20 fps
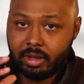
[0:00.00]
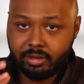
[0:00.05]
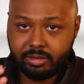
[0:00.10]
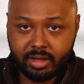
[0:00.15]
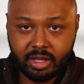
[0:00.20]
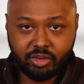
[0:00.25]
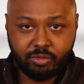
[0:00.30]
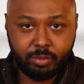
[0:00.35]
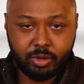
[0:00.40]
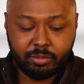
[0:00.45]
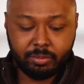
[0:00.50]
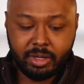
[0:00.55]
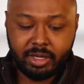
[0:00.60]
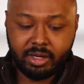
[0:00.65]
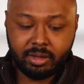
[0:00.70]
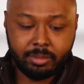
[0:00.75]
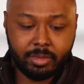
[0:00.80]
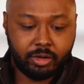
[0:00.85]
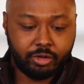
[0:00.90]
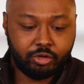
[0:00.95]
Textbook
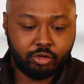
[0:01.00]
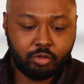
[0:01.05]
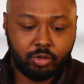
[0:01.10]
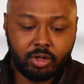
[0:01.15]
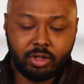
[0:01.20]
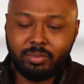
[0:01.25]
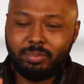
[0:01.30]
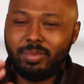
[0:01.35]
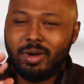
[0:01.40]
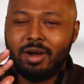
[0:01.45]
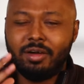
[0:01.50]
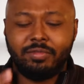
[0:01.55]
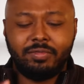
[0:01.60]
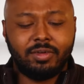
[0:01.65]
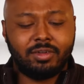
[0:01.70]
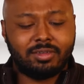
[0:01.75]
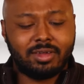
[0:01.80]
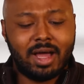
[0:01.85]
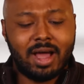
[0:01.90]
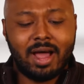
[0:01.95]
medium on strength,
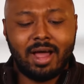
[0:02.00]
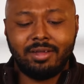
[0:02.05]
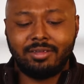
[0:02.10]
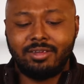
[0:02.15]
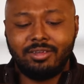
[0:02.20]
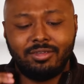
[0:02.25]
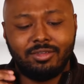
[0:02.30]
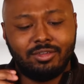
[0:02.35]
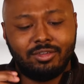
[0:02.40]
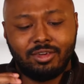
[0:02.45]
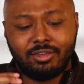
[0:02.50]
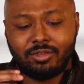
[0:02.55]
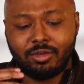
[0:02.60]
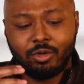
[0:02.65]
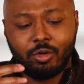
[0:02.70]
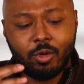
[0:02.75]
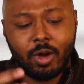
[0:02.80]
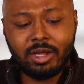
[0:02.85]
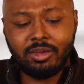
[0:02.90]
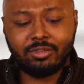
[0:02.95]
perfect size. This is just a
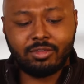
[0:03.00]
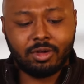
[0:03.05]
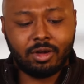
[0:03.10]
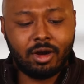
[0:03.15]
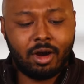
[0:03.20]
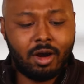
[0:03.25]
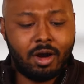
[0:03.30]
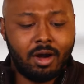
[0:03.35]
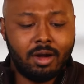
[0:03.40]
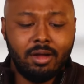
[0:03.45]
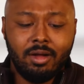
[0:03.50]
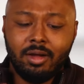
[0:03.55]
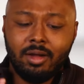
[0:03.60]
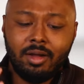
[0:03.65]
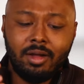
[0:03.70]
great cigar.